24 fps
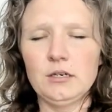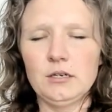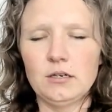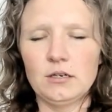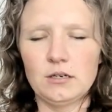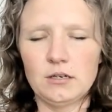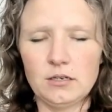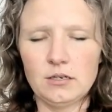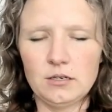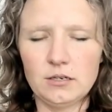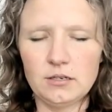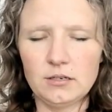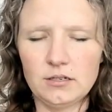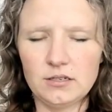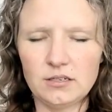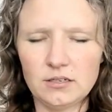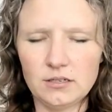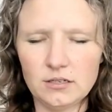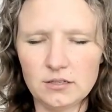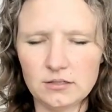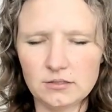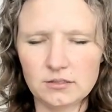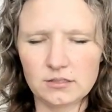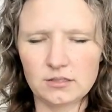
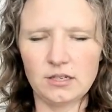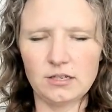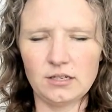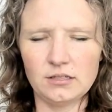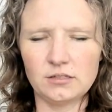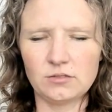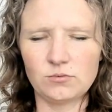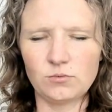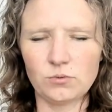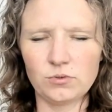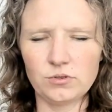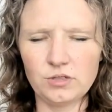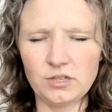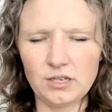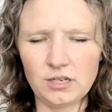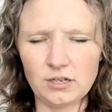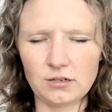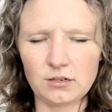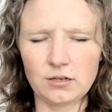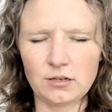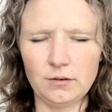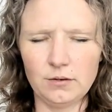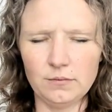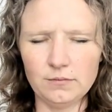it's it's really
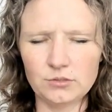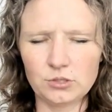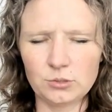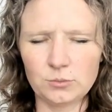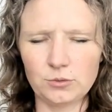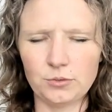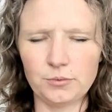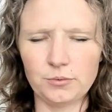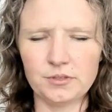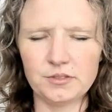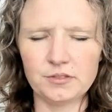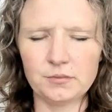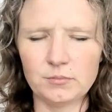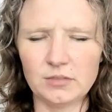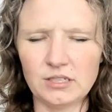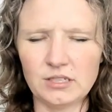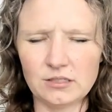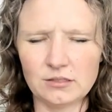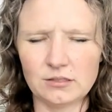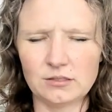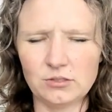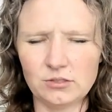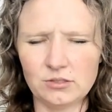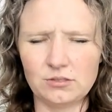uncomfortable with me. It
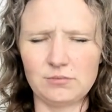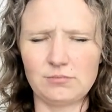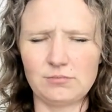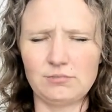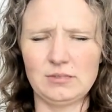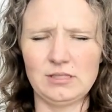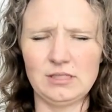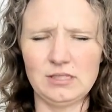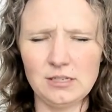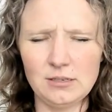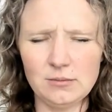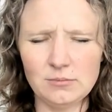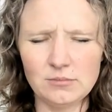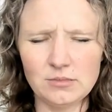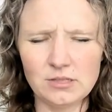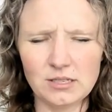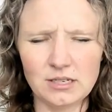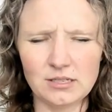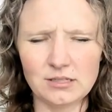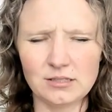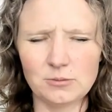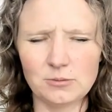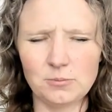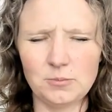just seems like
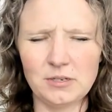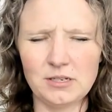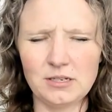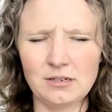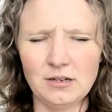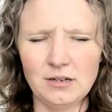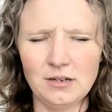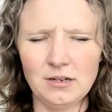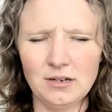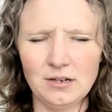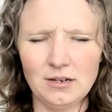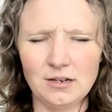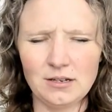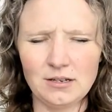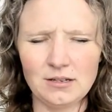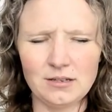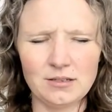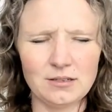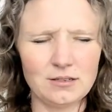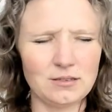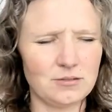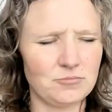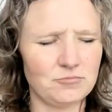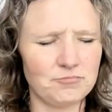it's been
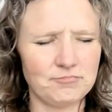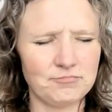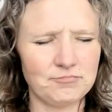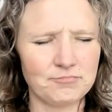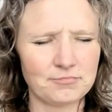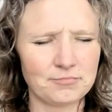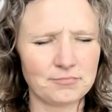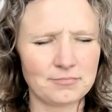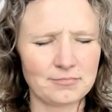um,